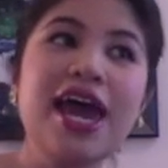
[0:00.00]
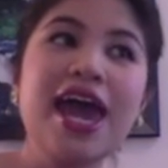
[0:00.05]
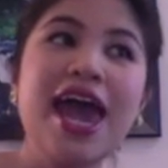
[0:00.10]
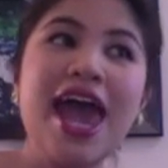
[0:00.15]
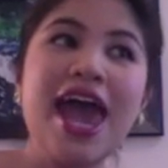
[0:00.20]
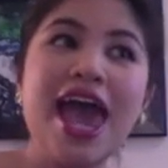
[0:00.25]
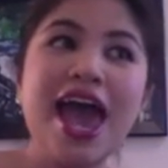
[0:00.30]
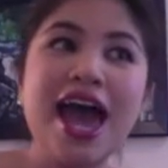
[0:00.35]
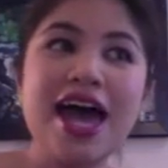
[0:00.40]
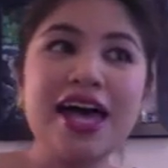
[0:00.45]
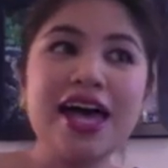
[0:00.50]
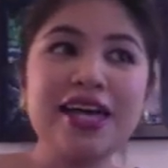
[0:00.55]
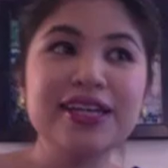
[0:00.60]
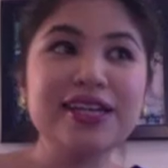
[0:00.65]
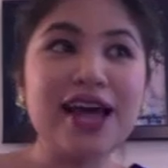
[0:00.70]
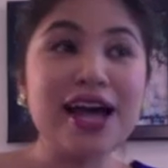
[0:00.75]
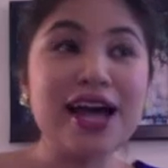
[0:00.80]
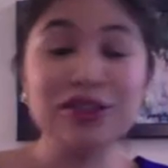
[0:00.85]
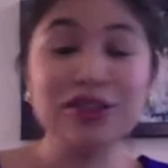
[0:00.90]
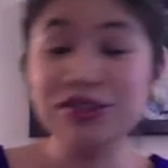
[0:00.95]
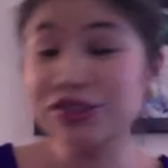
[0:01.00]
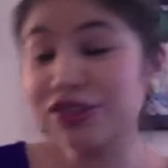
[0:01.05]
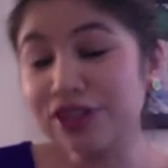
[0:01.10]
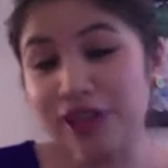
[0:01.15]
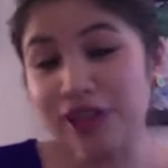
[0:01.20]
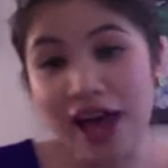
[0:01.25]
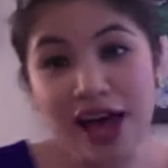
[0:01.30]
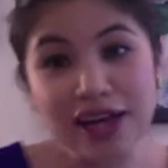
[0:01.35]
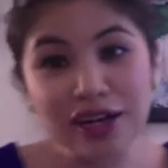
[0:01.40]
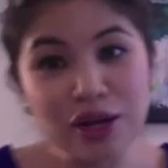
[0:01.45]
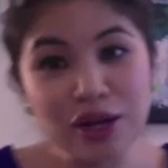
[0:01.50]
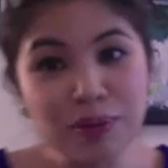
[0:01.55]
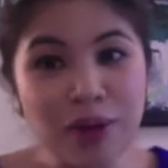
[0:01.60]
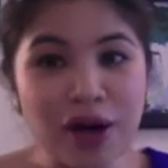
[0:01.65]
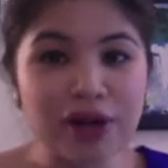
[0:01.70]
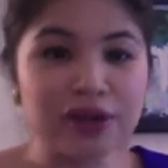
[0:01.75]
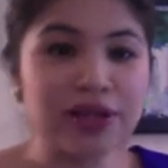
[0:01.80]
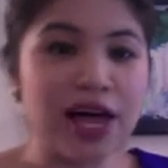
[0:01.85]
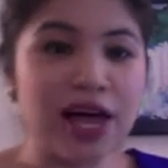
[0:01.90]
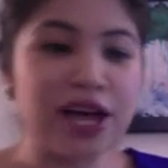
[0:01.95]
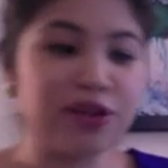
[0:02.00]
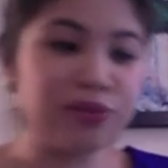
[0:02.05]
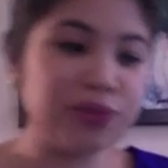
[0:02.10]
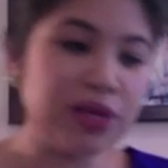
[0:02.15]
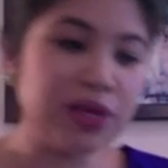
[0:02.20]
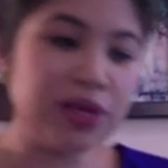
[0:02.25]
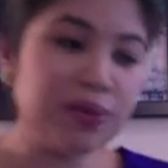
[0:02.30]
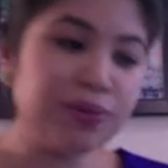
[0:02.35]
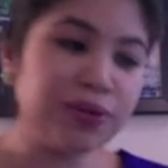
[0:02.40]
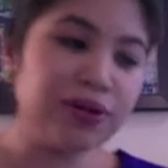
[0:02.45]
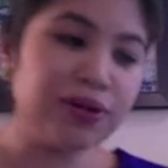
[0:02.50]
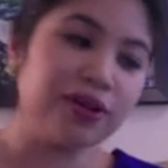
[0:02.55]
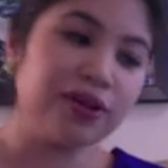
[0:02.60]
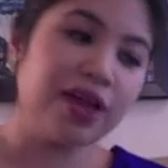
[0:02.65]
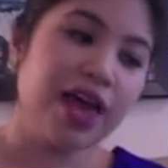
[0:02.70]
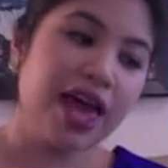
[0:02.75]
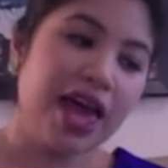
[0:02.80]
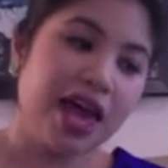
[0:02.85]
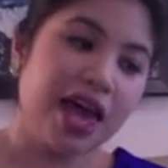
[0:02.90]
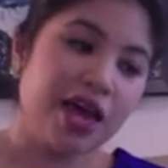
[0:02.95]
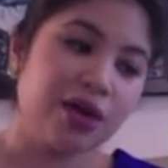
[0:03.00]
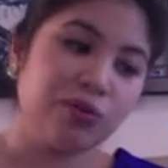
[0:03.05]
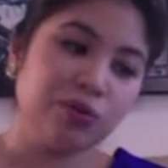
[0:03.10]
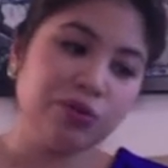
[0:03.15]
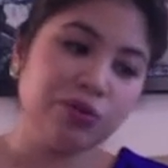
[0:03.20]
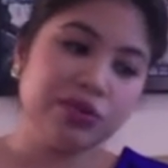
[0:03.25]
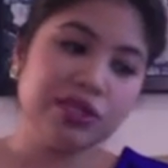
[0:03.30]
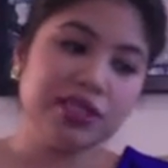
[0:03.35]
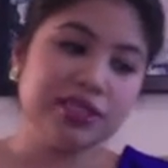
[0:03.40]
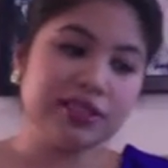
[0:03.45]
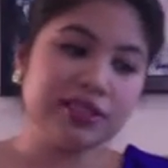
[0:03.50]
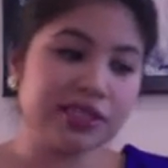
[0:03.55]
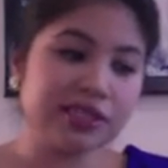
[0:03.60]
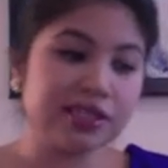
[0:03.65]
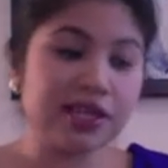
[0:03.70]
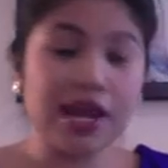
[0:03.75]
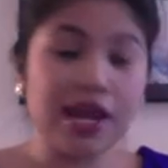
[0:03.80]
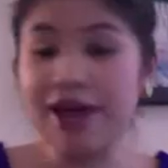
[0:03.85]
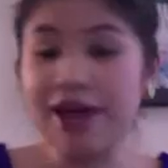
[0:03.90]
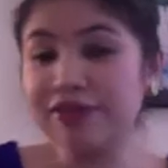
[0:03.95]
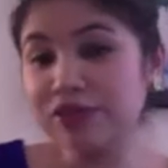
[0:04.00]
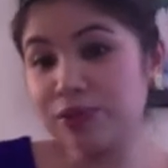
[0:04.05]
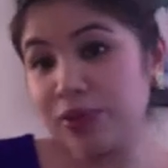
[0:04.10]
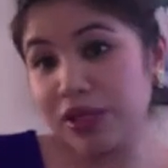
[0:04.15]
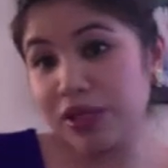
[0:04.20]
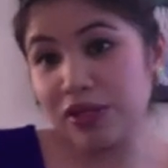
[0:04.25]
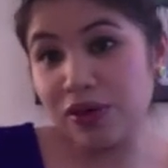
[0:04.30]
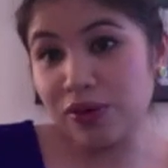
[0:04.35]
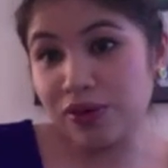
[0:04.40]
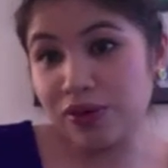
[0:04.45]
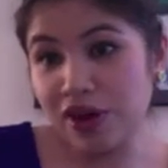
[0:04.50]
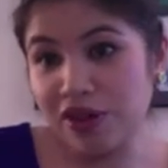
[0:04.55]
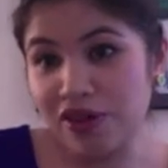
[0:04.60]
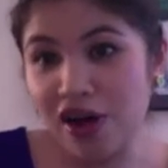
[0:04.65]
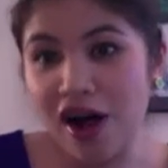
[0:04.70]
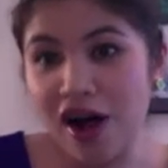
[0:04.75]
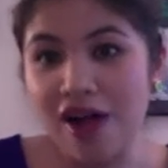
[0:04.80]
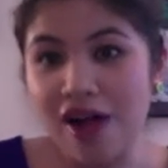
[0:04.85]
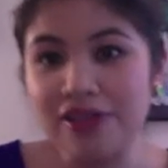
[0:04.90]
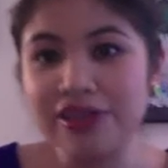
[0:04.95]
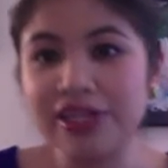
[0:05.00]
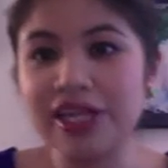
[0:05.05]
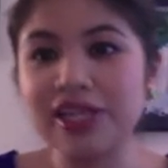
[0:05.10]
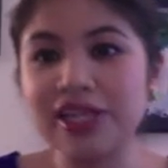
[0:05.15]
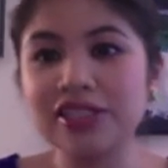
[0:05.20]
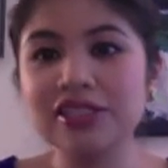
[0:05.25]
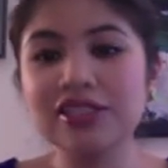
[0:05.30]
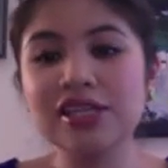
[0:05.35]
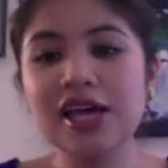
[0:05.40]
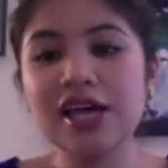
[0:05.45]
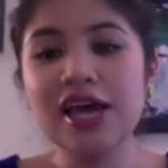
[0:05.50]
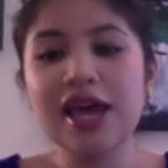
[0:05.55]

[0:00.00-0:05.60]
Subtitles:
and I learned a lot about a lot of people, and we didn't have to be alone on the holidays.